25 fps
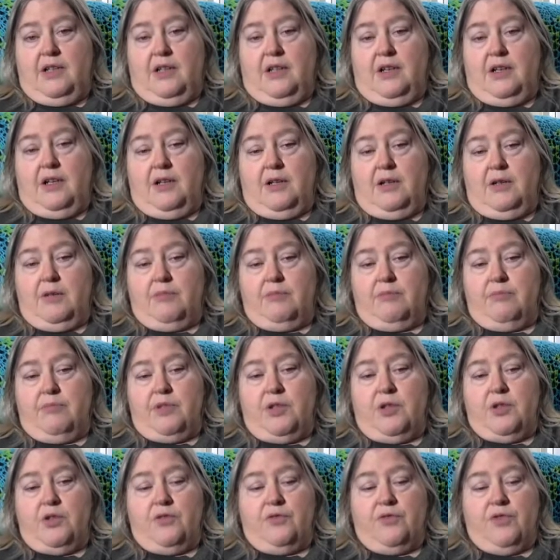Um,
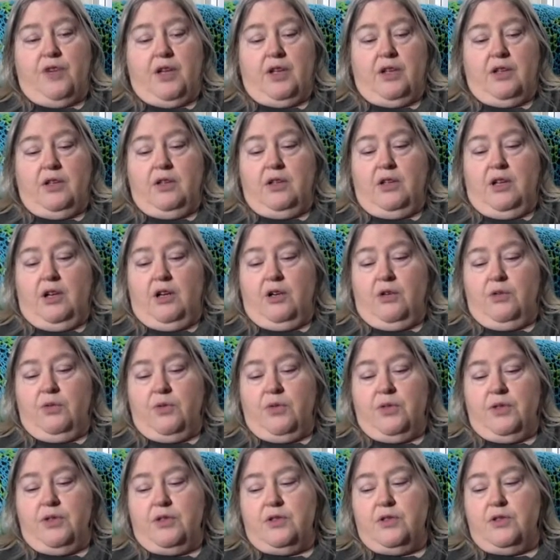you can follow along
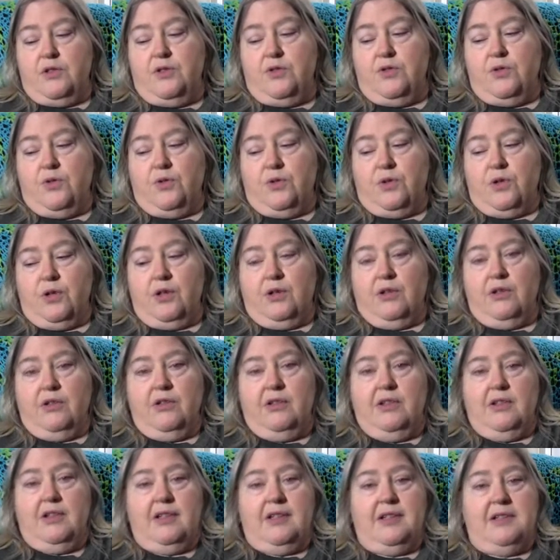with the tutorial.
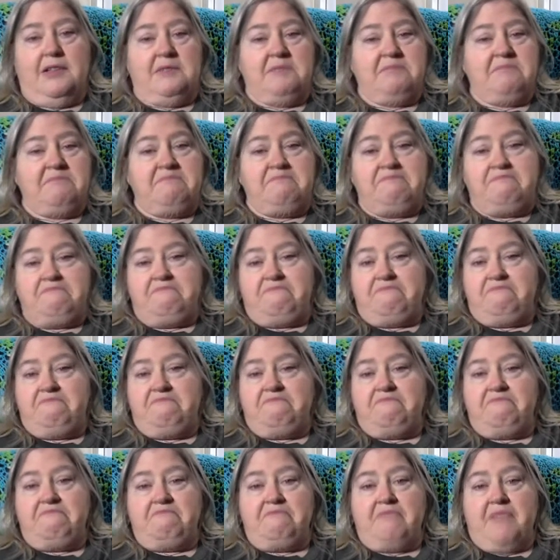
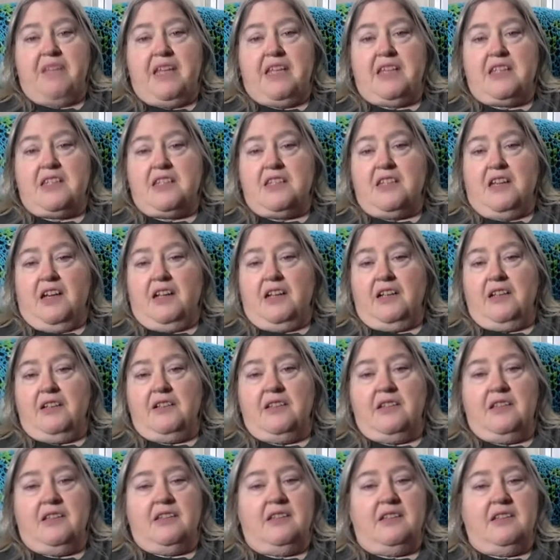It's not a
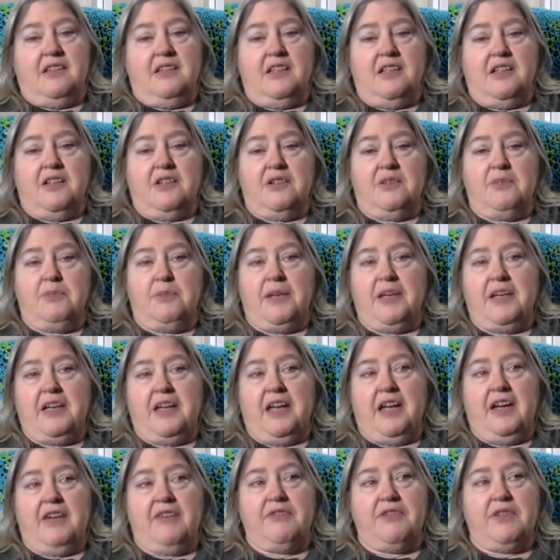you know a big
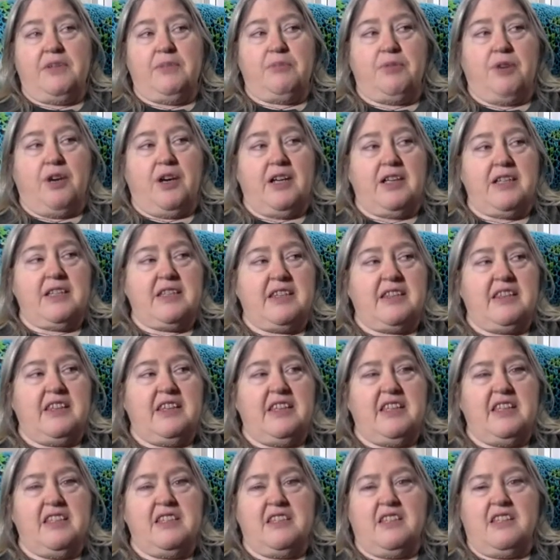hefty price. I
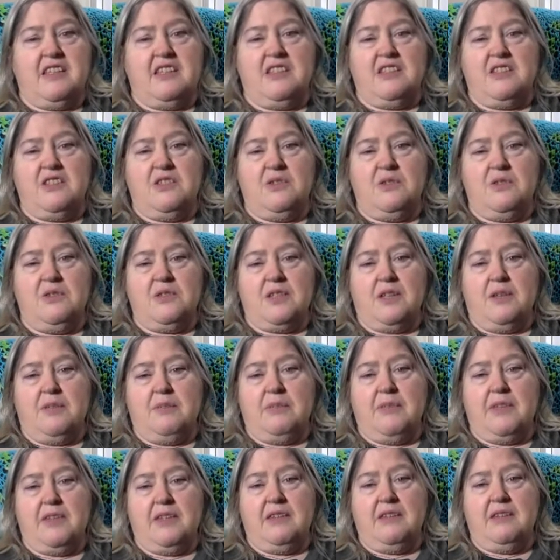think it's like two
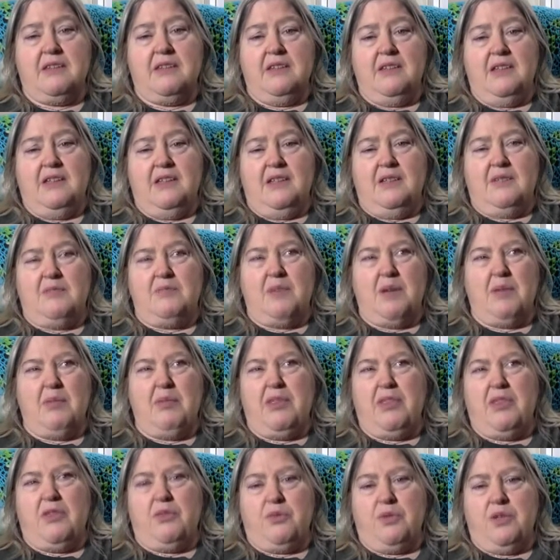something, maybe
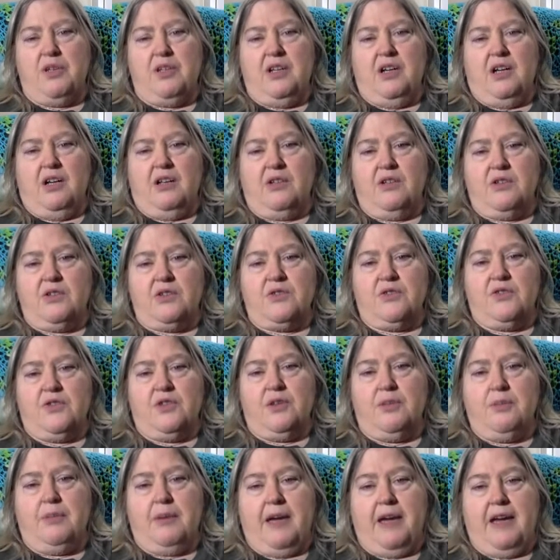three dollars for
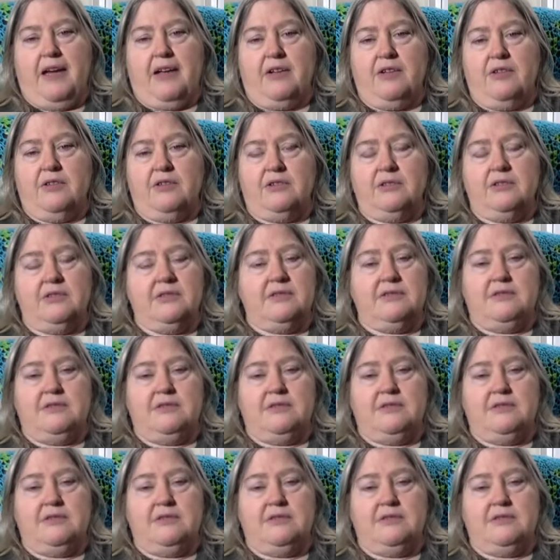the pattern.